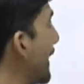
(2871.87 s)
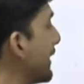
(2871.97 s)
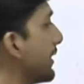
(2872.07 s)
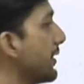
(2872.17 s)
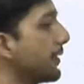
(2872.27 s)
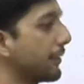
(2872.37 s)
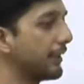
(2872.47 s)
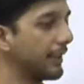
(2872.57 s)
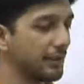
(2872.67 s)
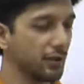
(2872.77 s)
and
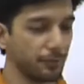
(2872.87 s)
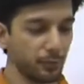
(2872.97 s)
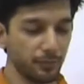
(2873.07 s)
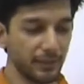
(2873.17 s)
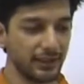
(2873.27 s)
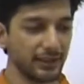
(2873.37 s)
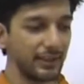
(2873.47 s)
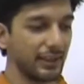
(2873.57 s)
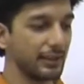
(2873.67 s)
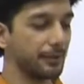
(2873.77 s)
the degree of movement,
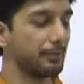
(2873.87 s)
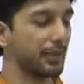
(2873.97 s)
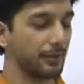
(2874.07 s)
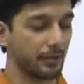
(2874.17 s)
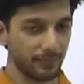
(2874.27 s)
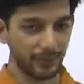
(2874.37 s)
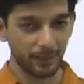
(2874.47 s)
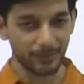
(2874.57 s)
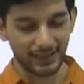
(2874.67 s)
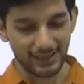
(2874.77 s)
it
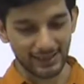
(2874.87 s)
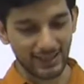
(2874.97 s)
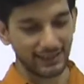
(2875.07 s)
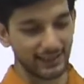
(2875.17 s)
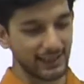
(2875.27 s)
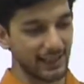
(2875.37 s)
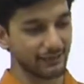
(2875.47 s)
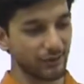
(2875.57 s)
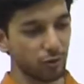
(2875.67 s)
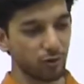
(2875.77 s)
becomes lesser and lesser
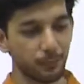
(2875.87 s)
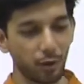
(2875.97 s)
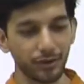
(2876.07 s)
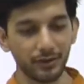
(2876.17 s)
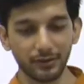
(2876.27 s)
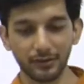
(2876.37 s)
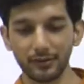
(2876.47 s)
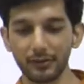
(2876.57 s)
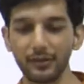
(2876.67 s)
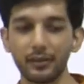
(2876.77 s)
as we go upon.
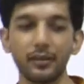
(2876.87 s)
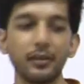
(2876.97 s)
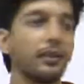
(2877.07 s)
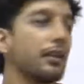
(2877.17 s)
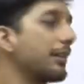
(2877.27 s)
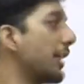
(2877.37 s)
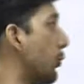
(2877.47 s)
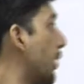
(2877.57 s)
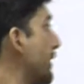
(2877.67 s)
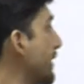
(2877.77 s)

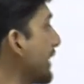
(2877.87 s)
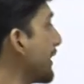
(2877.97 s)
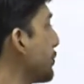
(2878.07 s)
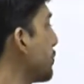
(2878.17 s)
Now one thing that